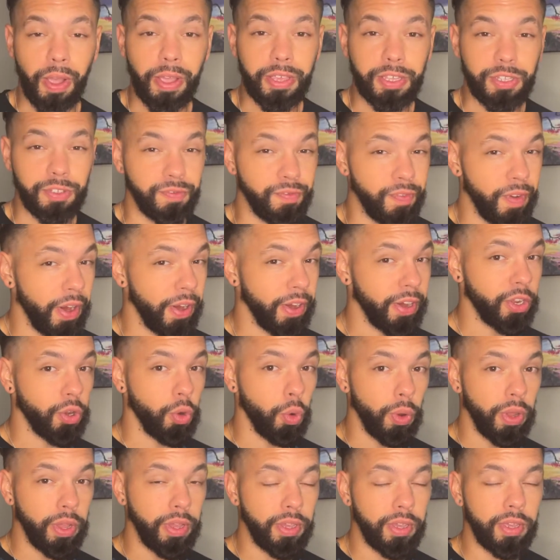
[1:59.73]
he's very
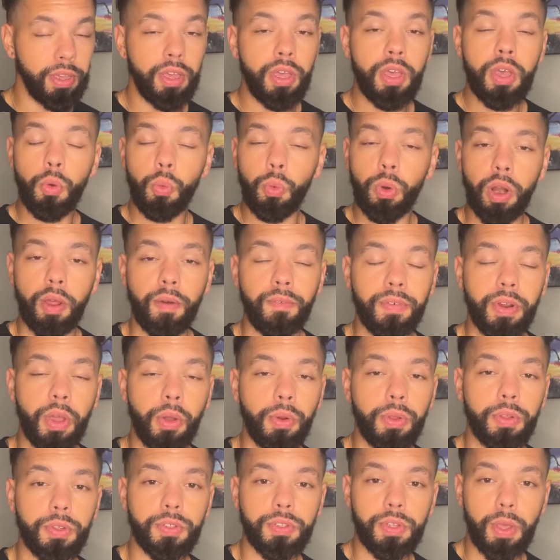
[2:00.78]
quick. What I've
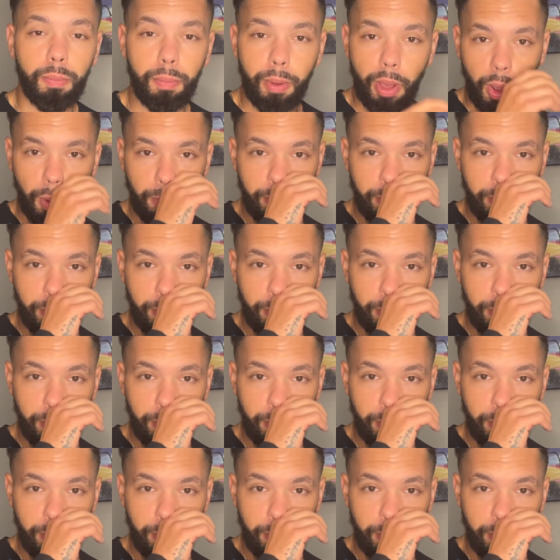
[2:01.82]
noticed about